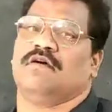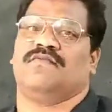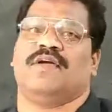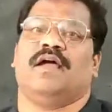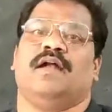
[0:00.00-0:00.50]

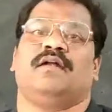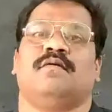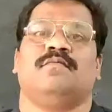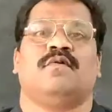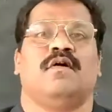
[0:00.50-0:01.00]
of
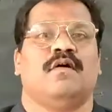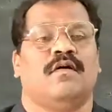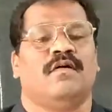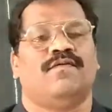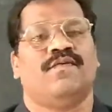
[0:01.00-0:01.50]
Atom
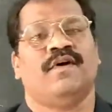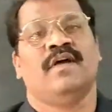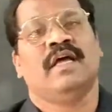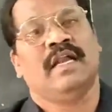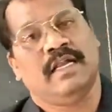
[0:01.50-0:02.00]

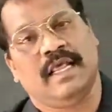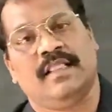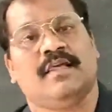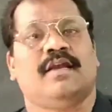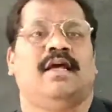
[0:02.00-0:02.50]
of
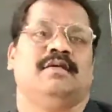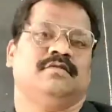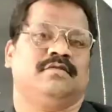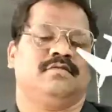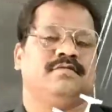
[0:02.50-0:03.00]
10th class.